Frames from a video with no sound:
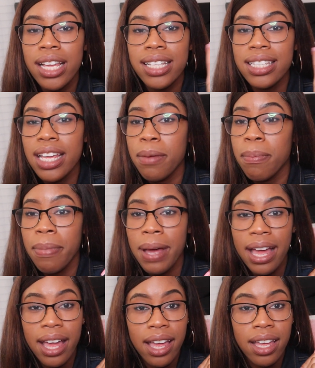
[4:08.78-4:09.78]
say
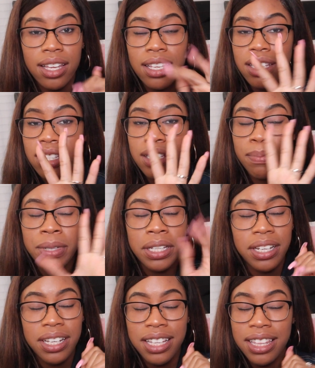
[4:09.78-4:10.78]
bye. It's
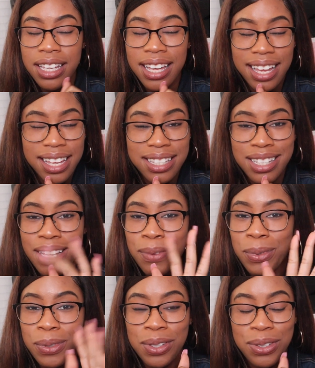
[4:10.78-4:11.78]
plenty of other guys
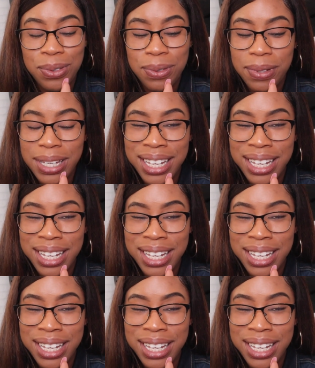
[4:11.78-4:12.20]
that want you,